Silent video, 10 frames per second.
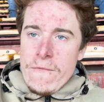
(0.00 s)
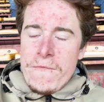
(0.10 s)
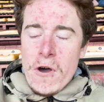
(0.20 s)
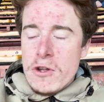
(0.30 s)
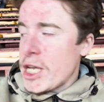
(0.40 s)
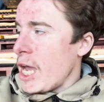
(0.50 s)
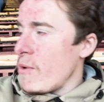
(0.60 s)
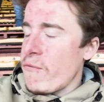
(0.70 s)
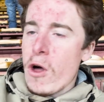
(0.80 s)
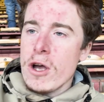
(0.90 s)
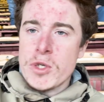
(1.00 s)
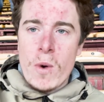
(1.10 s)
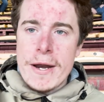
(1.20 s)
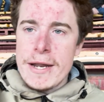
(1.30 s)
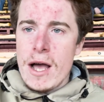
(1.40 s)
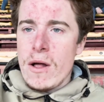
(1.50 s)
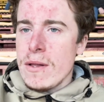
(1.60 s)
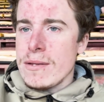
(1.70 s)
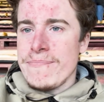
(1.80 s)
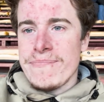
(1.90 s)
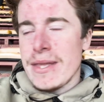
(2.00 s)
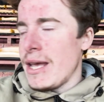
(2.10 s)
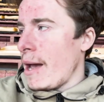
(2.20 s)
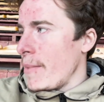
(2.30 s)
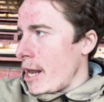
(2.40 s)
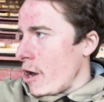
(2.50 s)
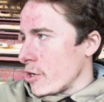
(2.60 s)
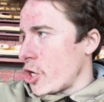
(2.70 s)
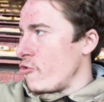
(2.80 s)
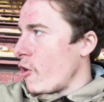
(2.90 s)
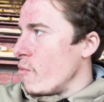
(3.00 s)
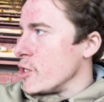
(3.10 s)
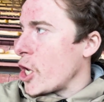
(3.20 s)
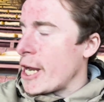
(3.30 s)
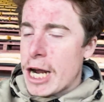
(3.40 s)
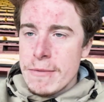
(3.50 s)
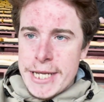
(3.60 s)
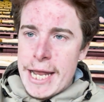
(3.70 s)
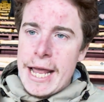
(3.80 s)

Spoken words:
Full time, we've lost 1-0. I mean, our good run was going to come to an